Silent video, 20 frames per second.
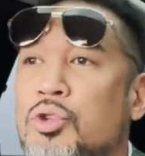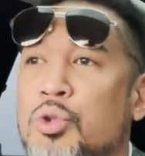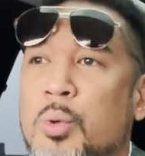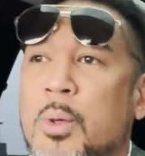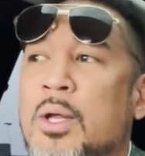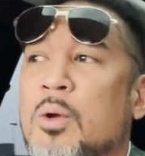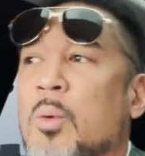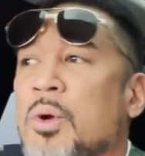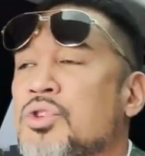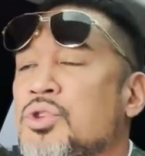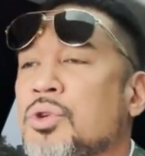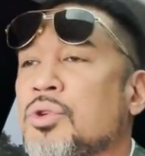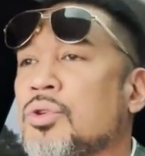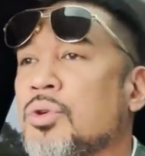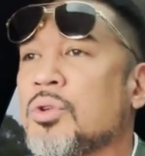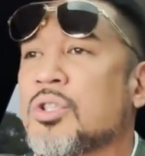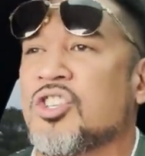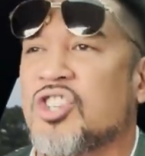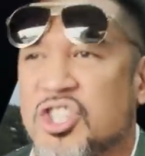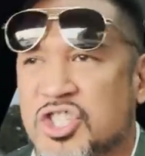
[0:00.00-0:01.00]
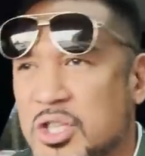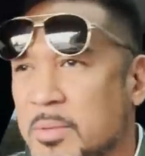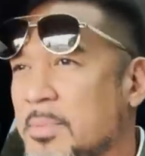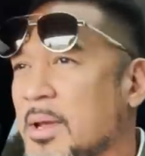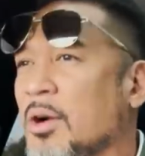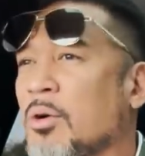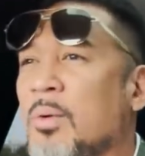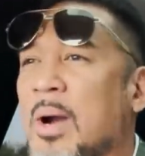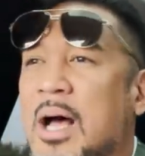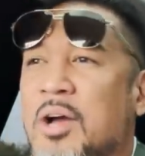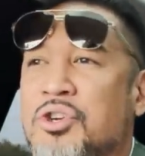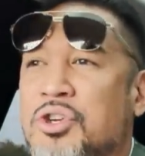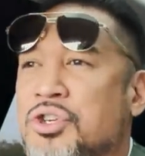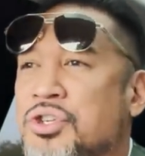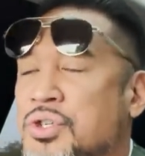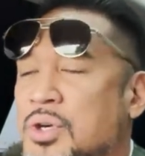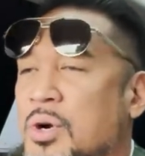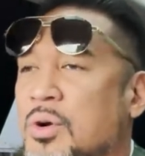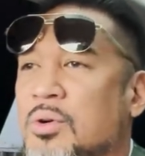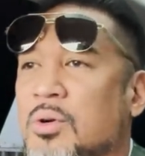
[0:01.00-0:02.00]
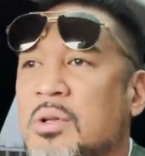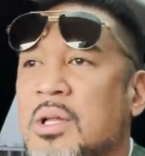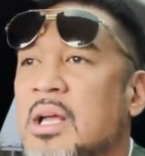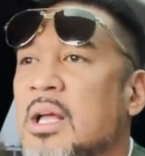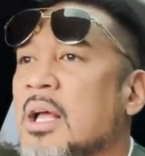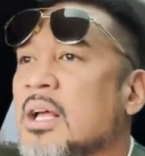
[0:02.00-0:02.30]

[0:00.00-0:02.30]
doing what you do, just to be around your circle,